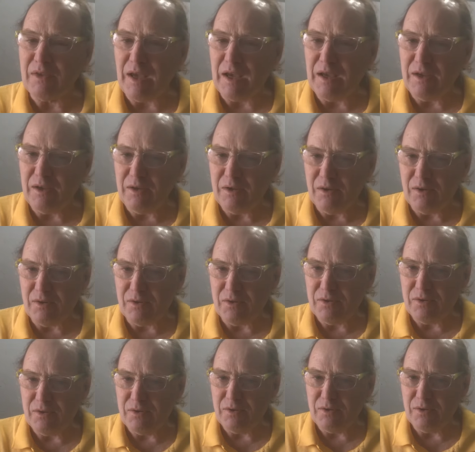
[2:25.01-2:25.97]
8 years.
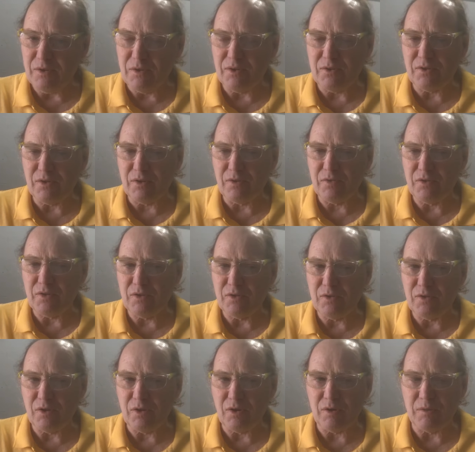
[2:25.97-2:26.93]
You can serve 2
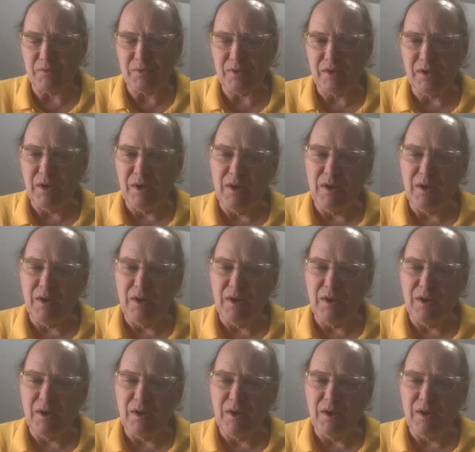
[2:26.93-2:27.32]
terms.